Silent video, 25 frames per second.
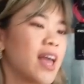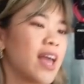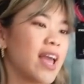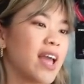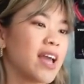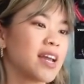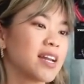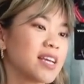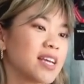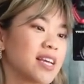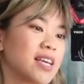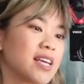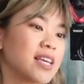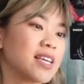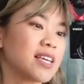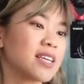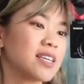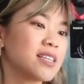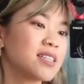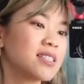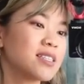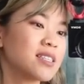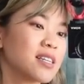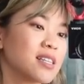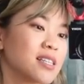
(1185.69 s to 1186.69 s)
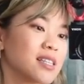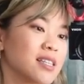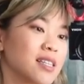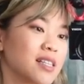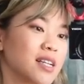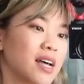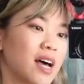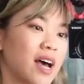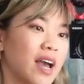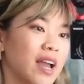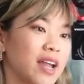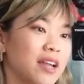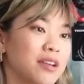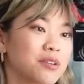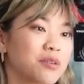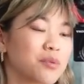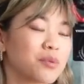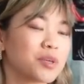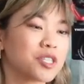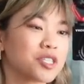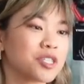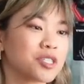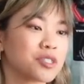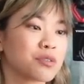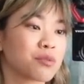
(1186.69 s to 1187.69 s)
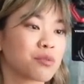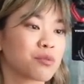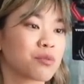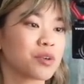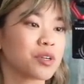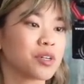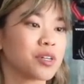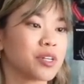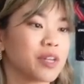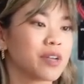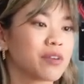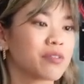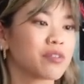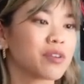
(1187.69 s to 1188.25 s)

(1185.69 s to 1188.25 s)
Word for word: And it is lined, which is really,